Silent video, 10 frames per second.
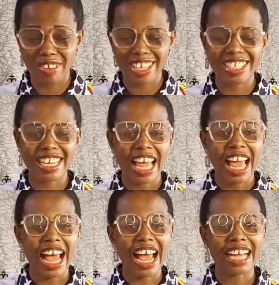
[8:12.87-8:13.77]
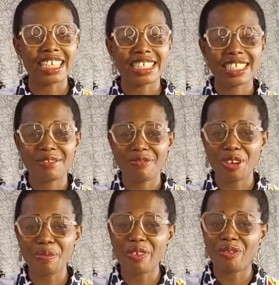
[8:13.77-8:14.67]
of it, and the
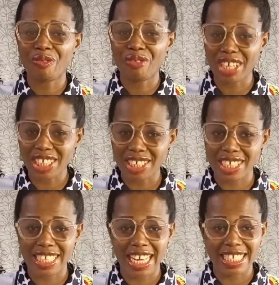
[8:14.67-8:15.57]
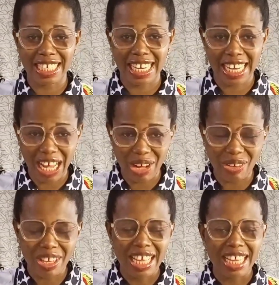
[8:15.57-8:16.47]
verb functions as a
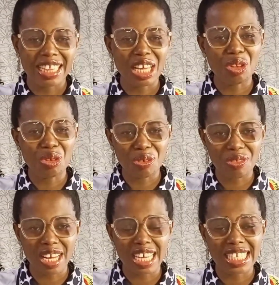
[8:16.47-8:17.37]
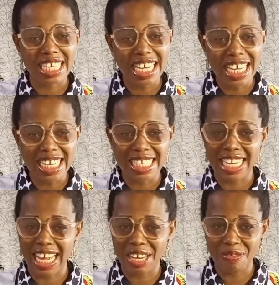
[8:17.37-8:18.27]
noun, then know that is
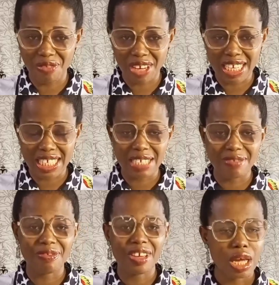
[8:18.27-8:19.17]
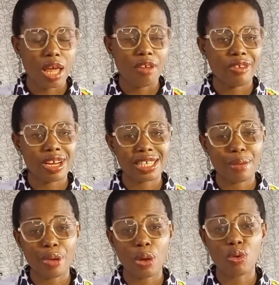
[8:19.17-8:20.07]
an infinitive. For
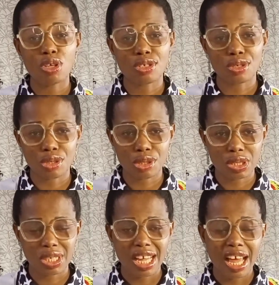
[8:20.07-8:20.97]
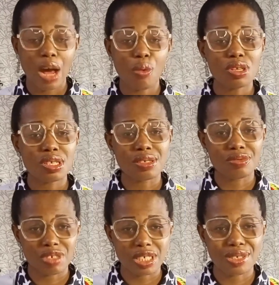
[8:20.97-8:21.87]
example, I want to go, I want to
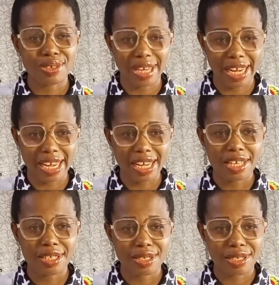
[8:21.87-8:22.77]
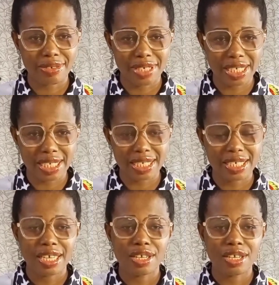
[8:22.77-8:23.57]
read, okay, to read,